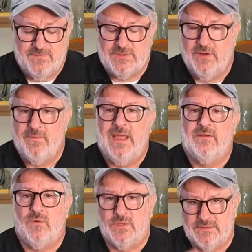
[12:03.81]
So, and
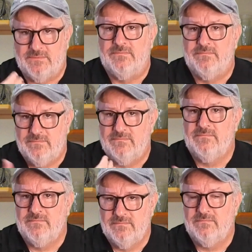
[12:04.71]
of course,
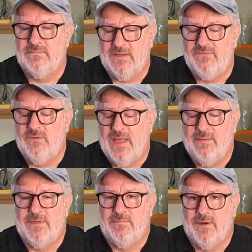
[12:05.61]
if you
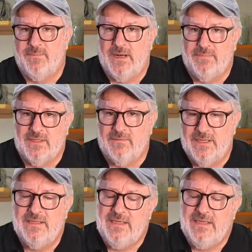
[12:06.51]
happen to burp it up a little bit,